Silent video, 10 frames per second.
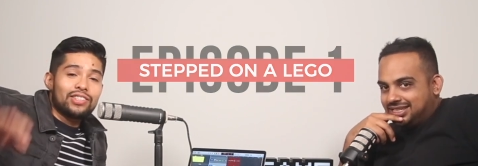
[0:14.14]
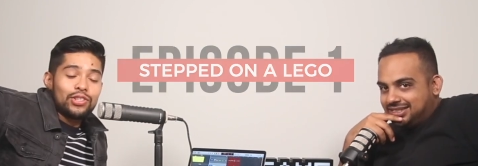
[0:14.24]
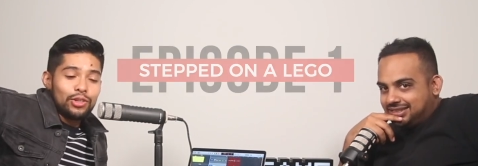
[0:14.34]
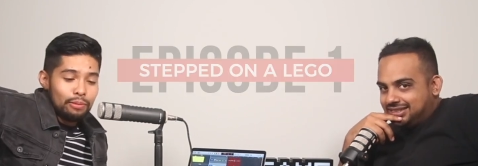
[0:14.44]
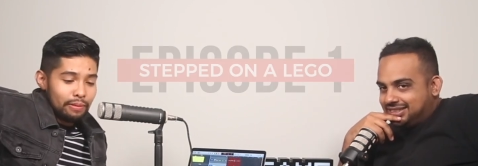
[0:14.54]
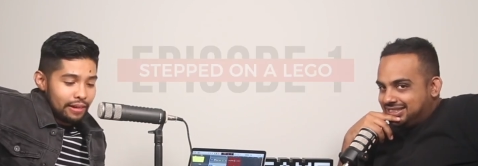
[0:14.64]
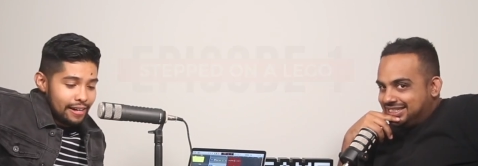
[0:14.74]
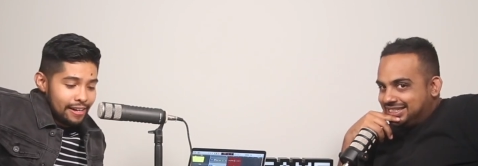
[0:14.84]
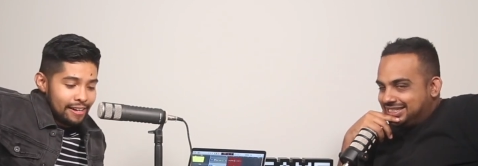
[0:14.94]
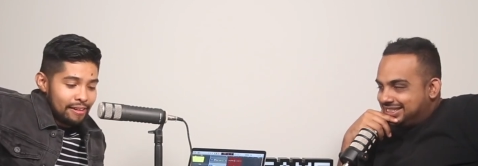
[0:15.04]
Speaker 1: tube.
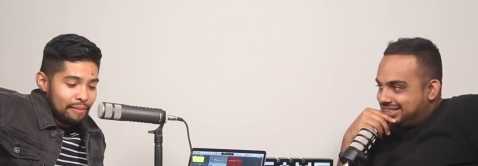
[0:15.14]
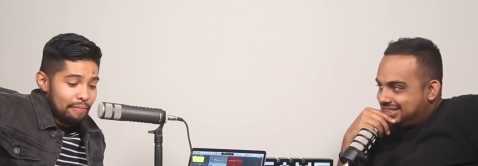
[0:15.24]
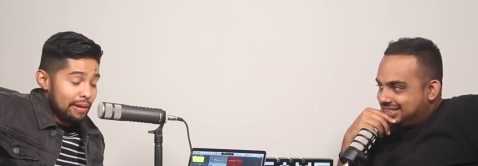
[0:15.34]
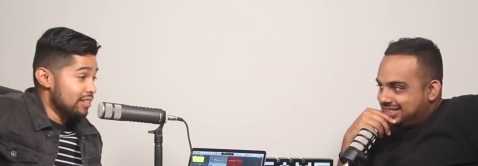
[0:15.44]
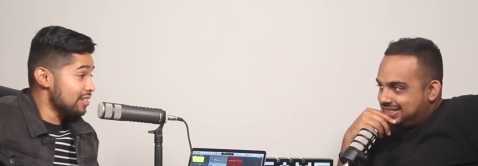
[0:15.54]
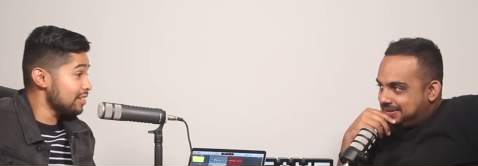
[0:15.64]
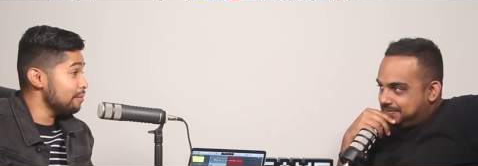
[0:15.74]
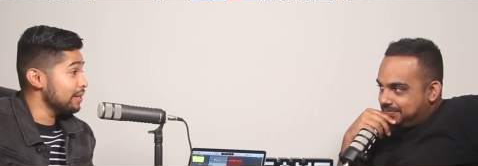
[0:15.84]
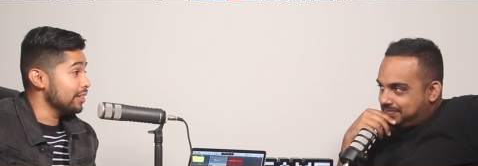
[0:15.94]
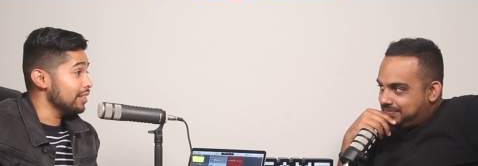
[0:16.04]
Yeah. Uh, man, this is going
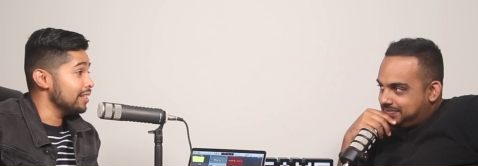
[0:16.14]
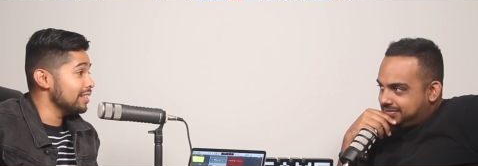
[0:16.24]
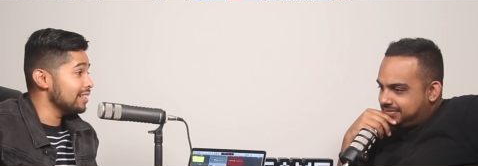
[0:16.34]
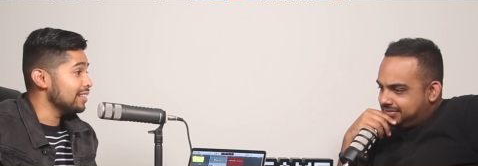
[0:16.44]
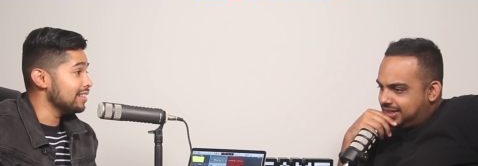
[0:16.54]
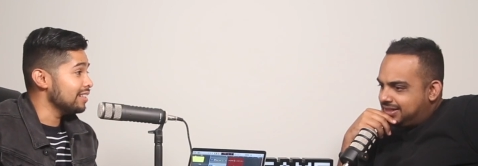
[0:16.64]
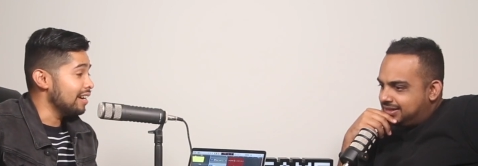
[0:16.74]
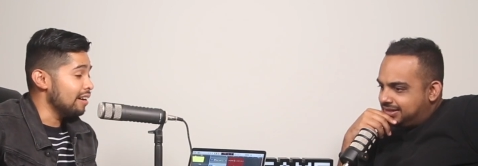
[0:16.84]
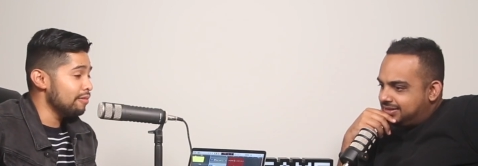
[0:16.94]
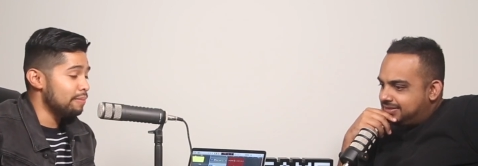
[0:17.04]
to be good.
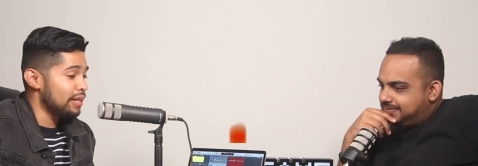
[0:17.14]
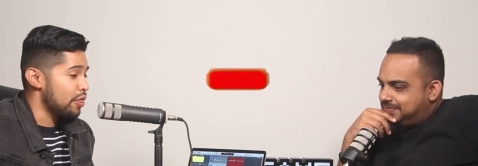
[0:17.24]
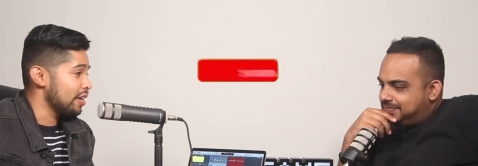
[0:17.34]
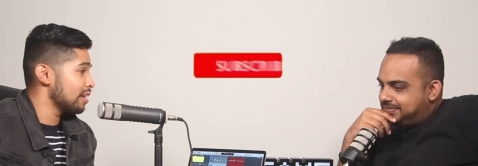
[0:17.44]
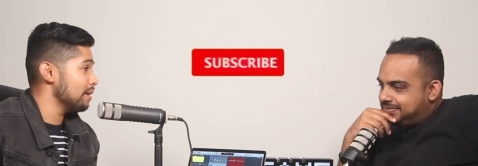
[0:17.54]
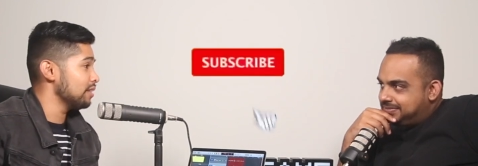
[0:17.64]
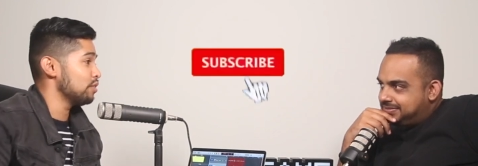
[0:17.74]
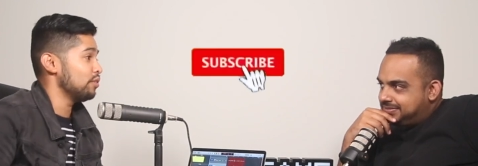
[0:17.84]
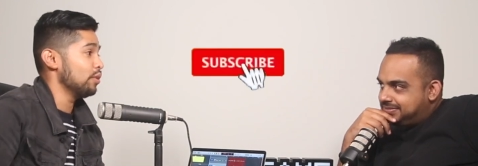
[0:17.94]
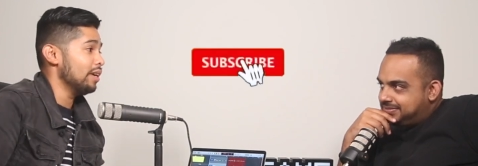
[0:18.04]
Yeah. I've been thinking about
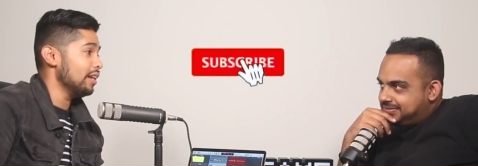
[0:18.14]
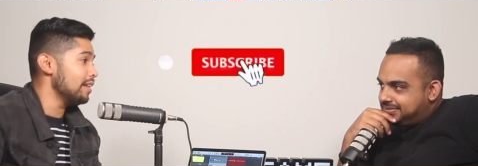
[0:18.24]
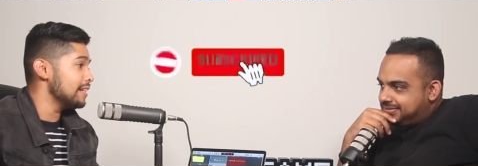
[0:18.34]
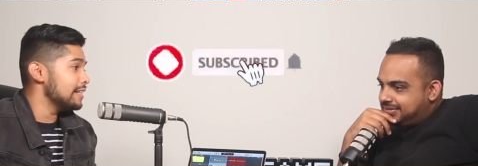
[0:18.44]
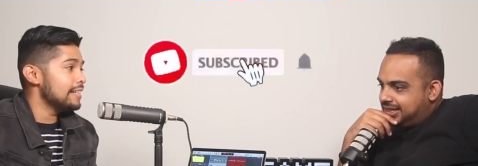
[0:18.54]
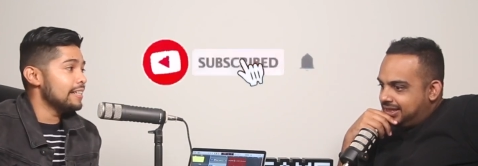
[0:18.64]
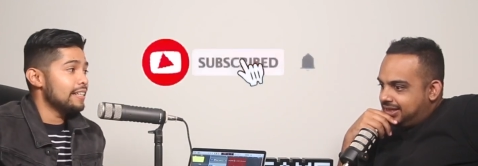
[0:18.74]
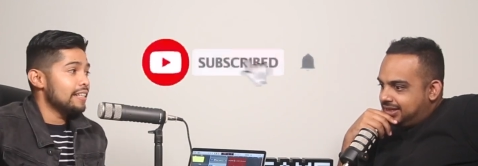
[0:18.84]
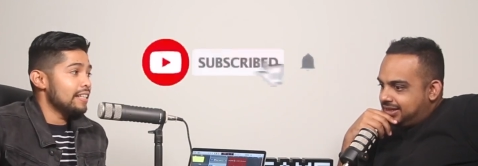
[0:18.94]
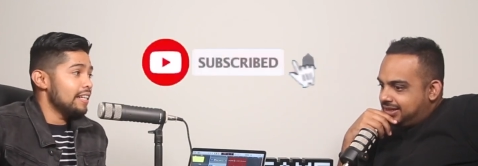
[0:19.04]
this for a while.
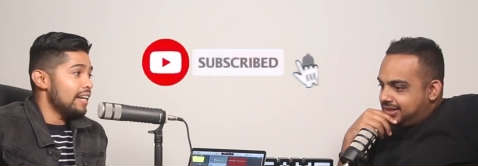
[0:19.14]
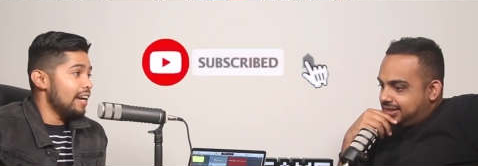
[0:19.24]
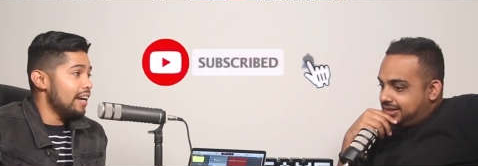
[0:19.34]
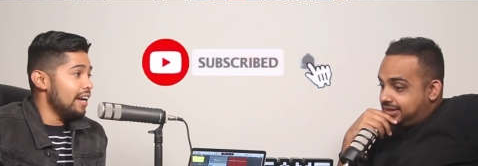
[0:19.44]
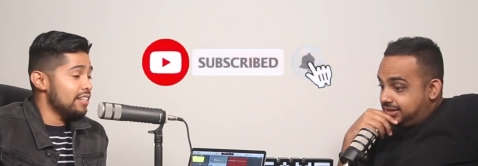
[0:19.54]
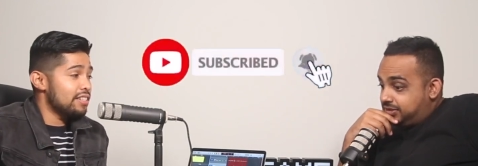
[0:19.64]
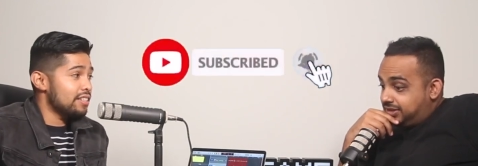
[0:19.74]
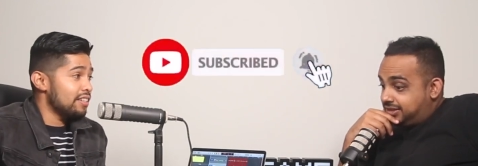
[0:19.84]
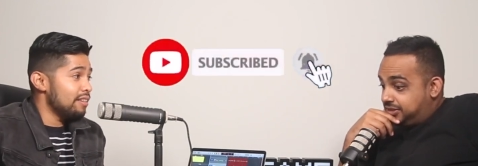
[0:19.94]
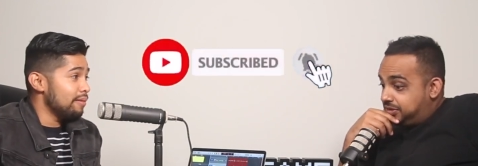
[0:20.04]
And it's, it's, a,
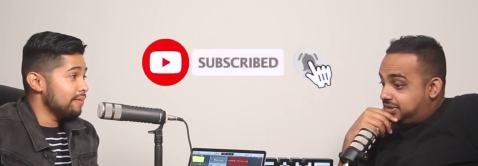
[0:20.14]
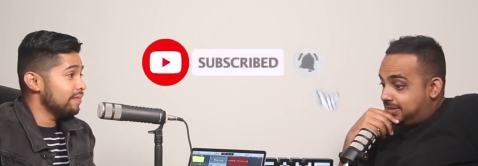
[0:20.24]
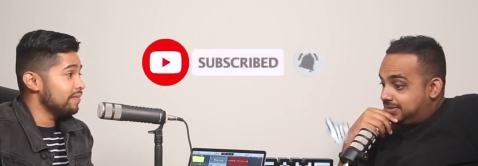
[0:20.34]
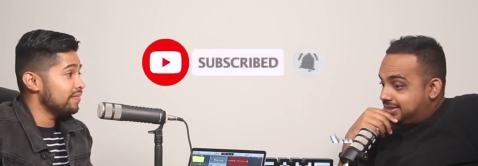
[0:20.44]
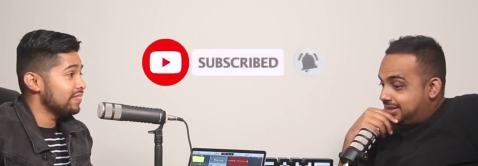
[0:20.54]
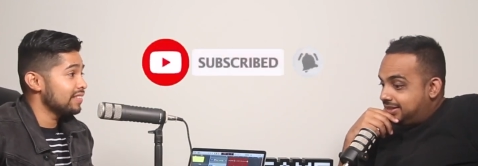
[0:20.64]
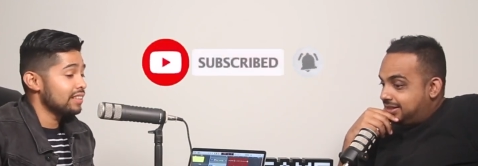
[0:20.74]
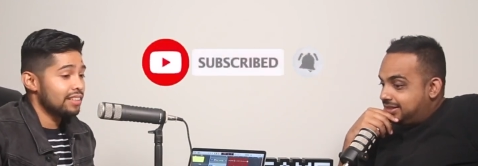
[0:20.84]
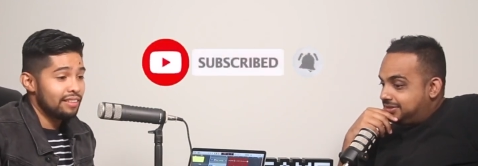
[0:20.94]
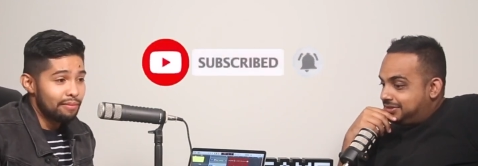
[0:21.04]
good, it's a
Speaker 2: good time to
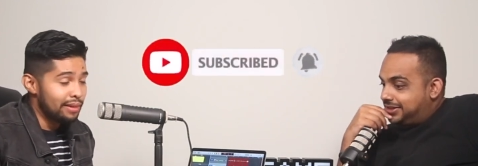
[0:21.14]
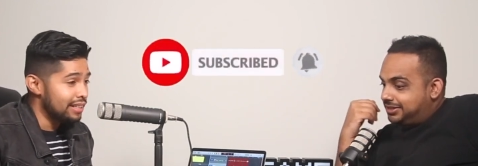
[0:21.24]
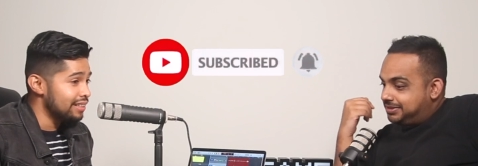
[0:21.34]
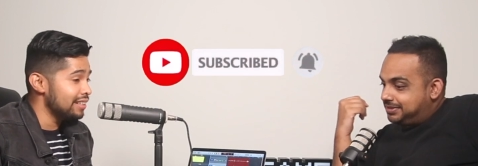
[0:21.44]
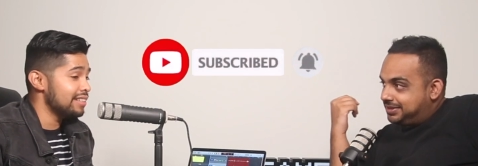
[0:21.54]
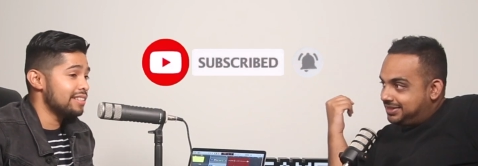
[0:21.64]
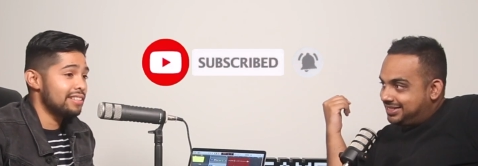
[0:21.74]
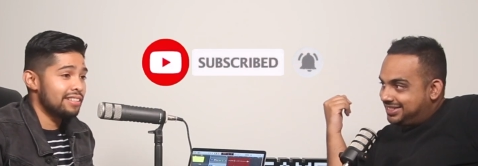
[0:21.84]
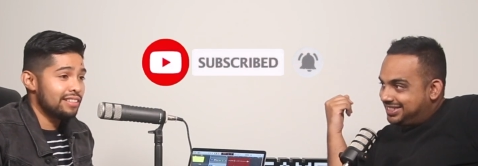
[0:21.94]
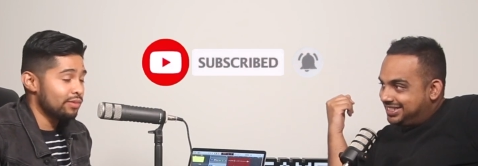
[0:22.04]
start that as well. yeah.
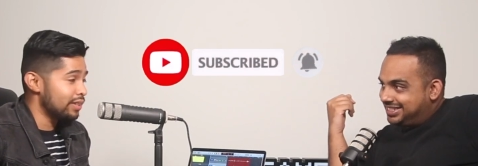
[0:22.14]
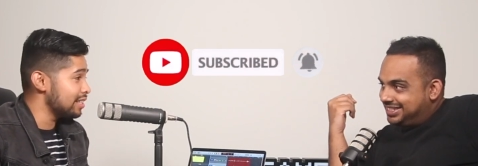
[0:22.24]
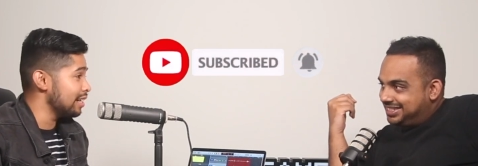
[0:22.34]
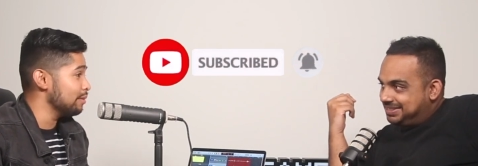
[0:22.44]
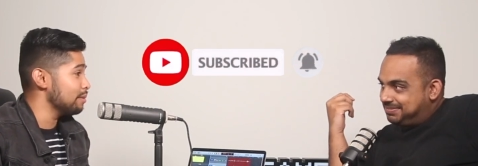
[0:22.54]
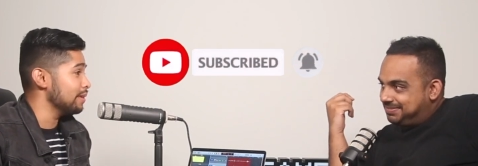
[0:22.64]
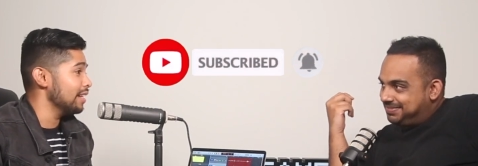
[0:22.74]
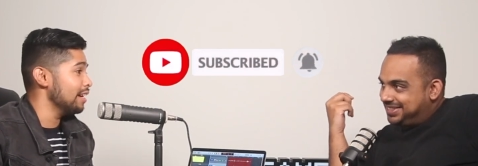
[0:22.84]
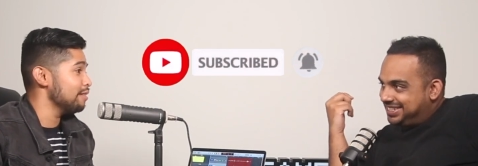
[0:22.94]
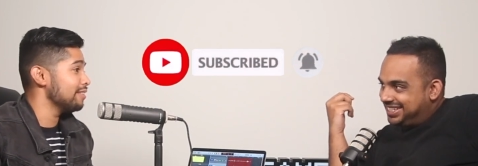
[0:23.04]
It's
Speaker 1: what a time to be
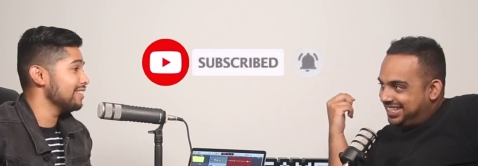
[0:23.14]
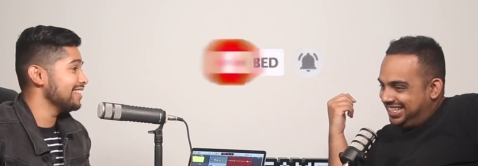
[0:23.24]
alive.